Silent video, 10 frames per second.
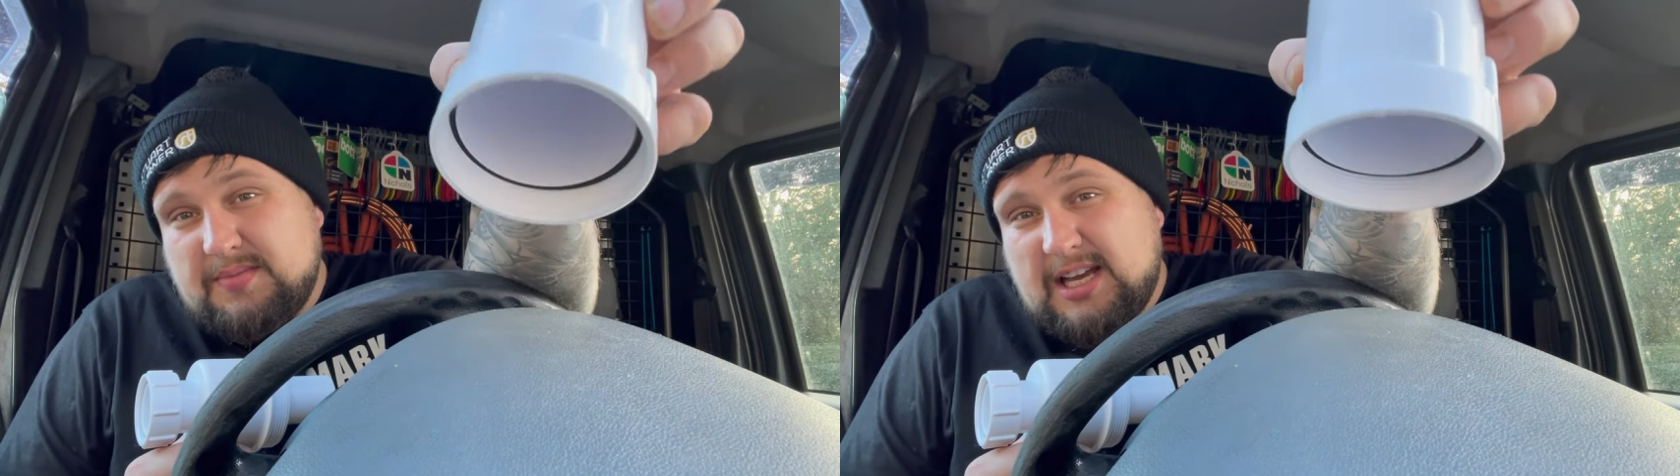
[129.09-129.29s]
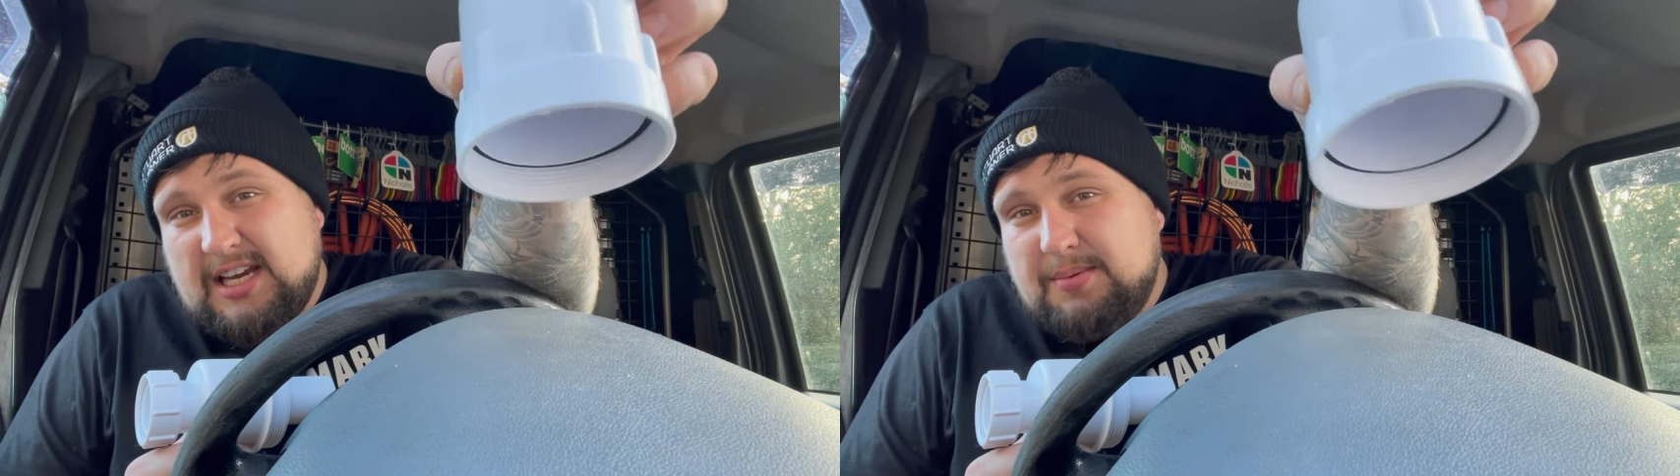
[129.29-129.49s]

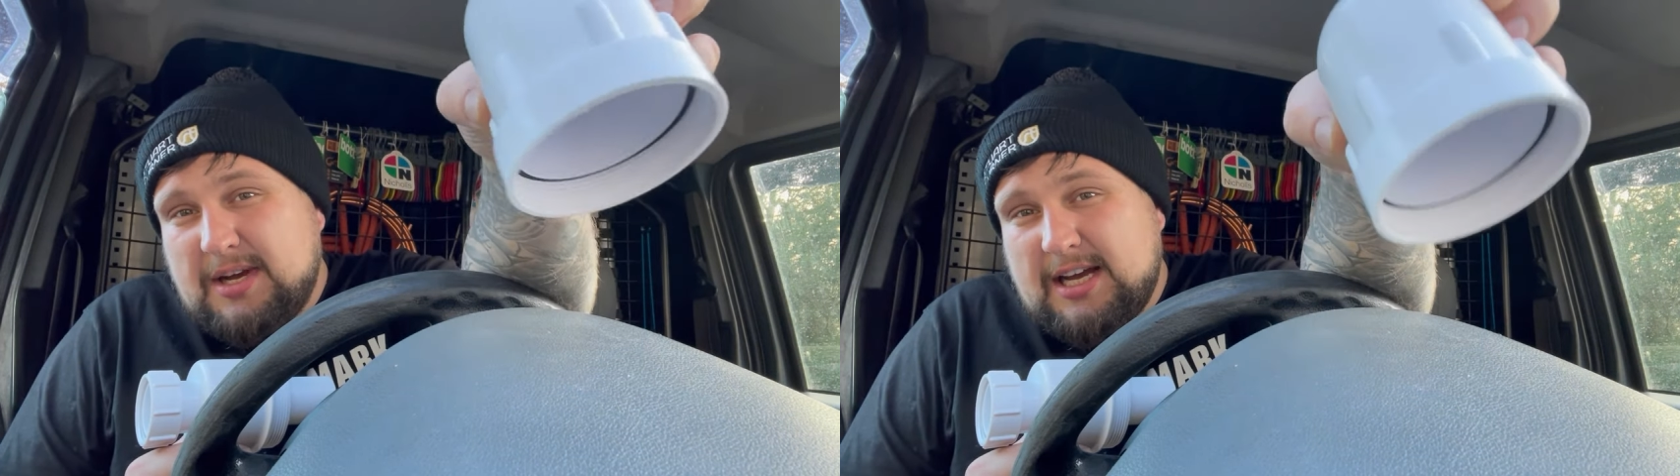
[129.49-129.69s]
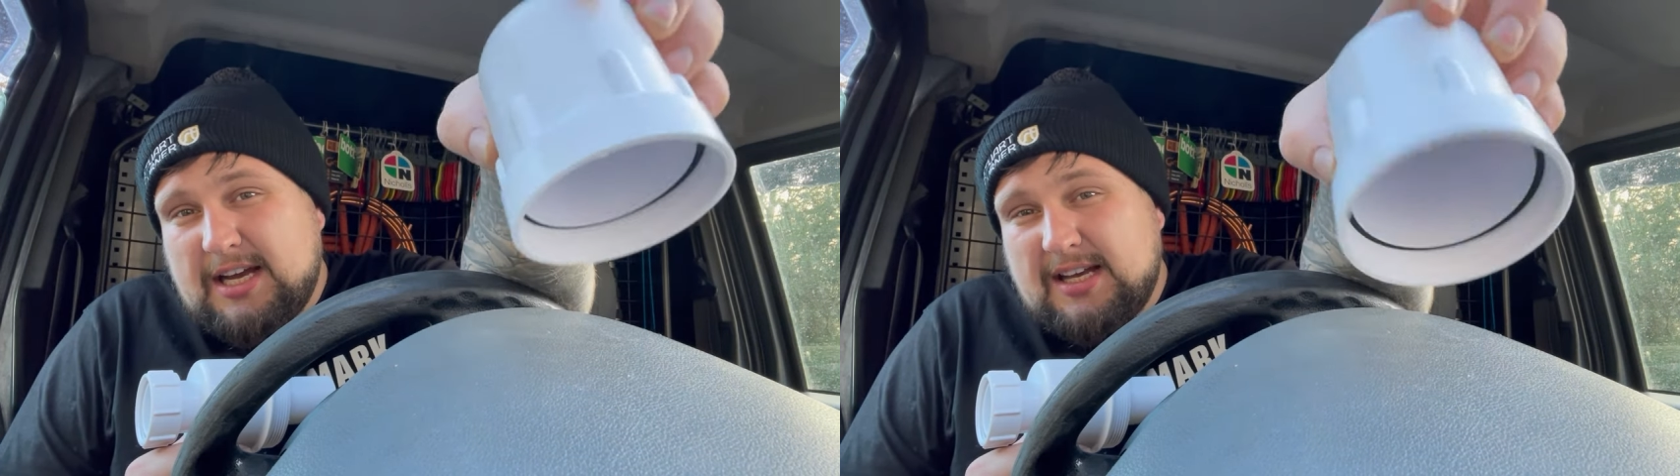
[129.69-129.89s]

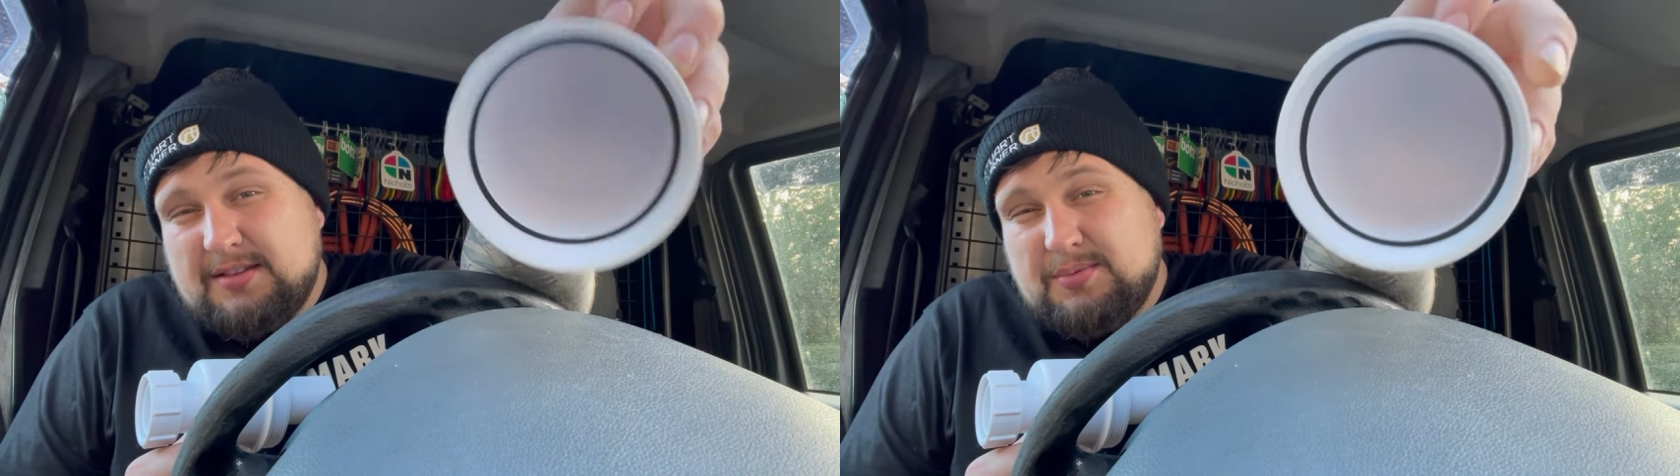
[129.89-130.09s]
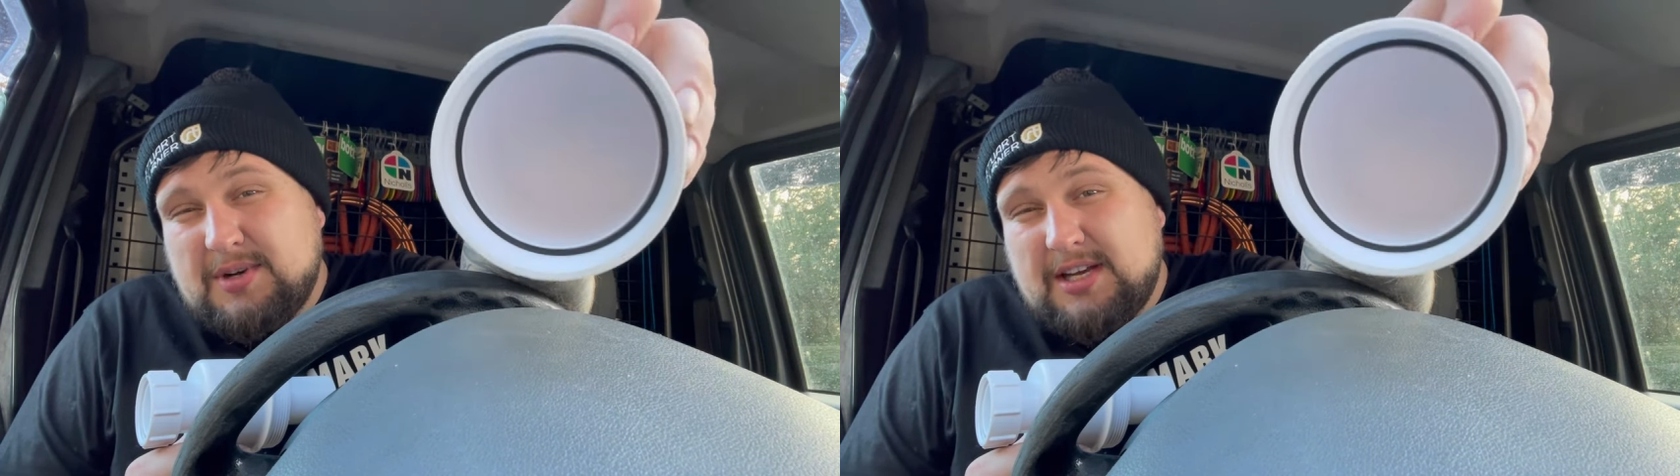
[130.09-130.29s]
anywhere
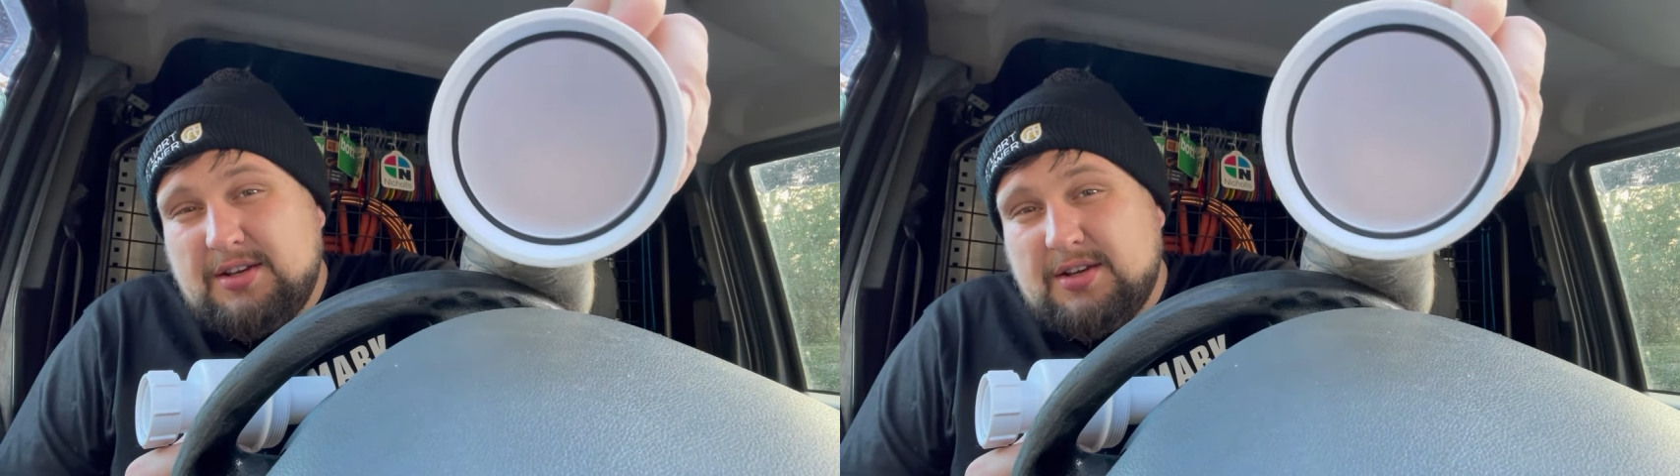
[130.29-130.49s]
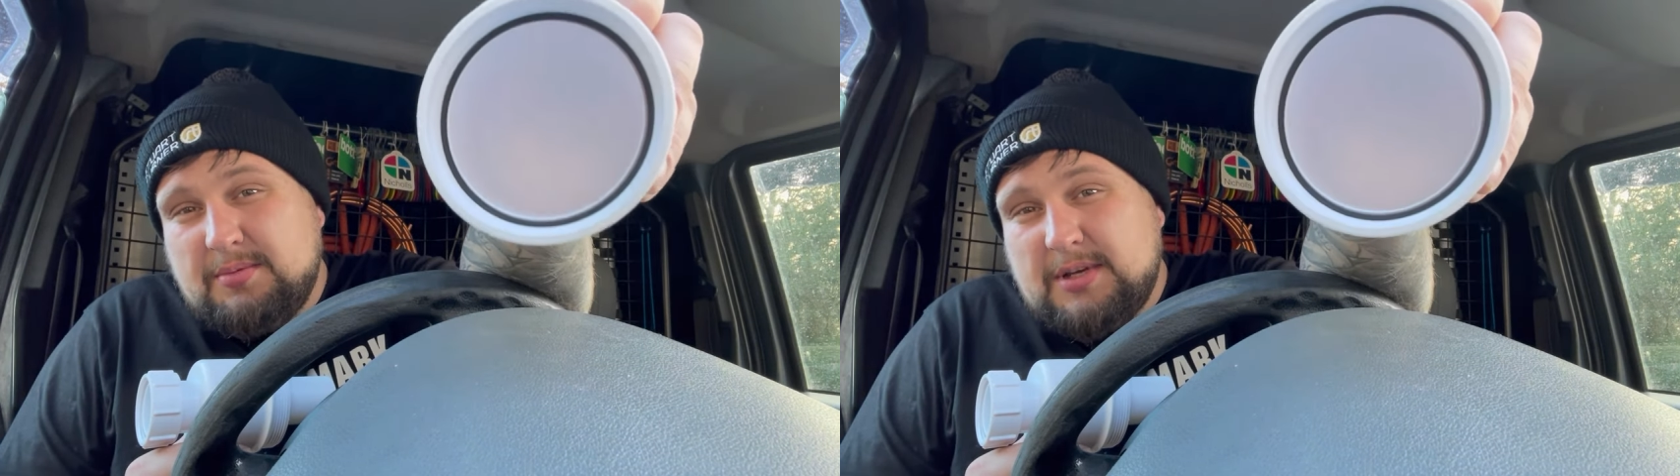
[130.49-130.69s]
where
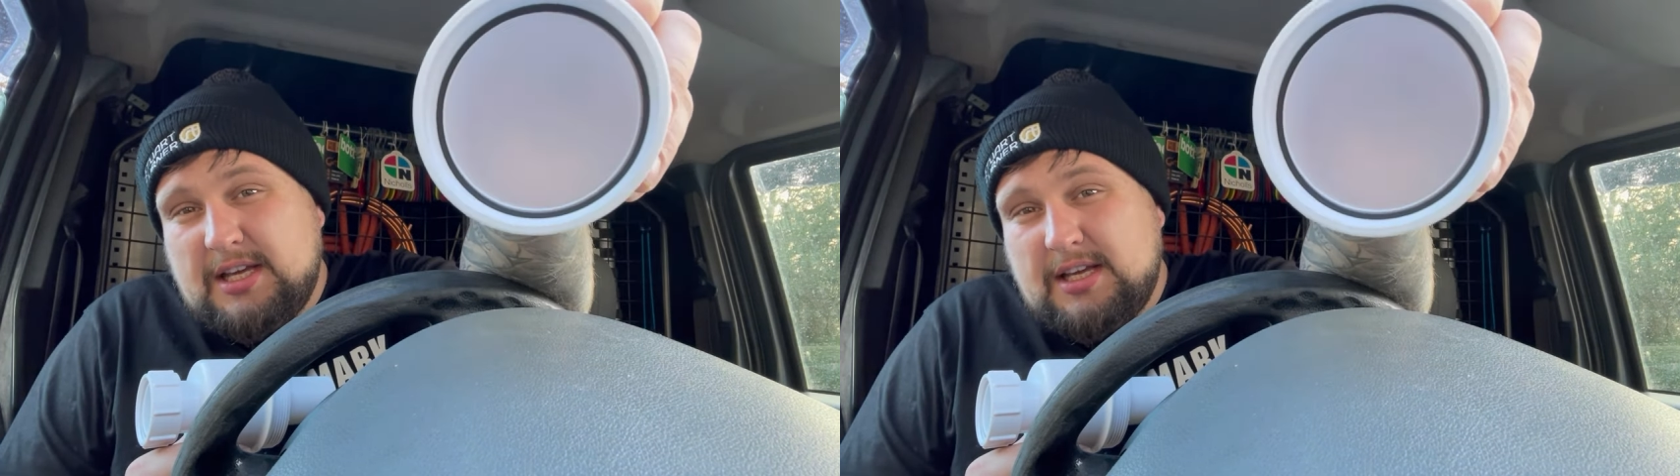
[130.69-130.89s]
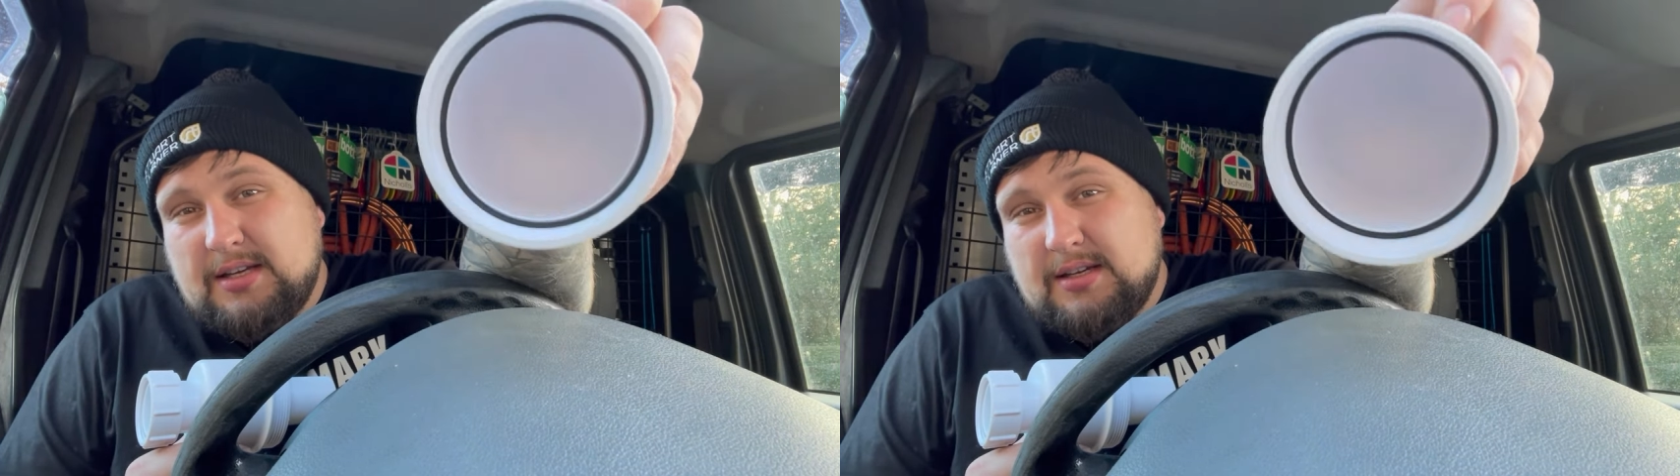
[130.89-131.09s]
you're going to
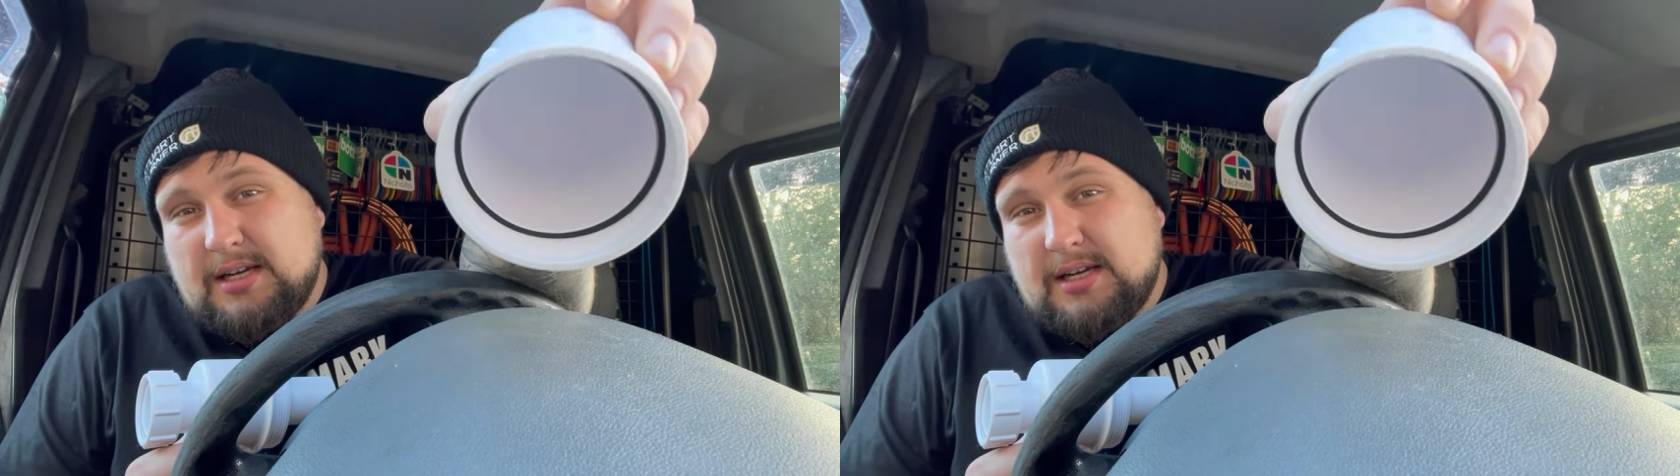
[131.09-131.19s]
be